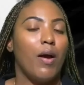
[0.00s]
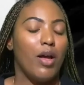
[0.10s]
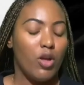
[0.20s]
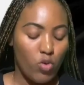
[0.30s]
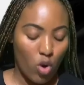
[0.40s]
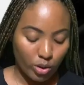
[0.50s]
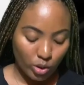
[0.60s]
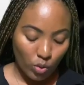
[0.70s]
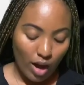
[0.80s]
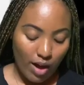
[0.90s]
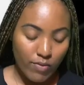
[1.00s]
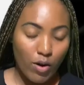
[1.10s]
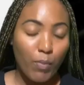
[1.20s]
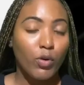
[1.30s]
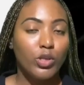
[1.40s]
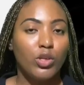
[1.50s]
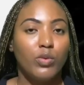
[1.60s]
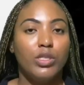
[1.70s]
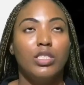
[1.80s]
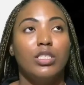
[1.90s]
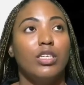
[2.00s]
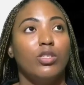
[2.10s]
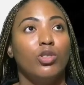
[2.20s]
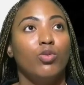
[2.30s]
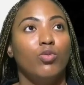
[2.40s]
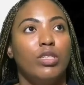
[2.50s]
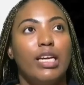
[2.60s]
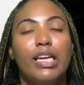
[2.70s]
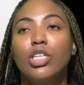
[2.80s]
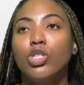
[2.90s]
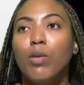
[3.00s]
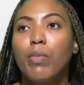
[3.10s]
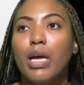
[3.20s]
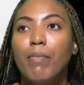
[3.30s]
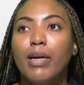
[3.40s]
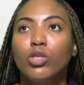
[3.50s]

You also have a portion which tells you the initial payment,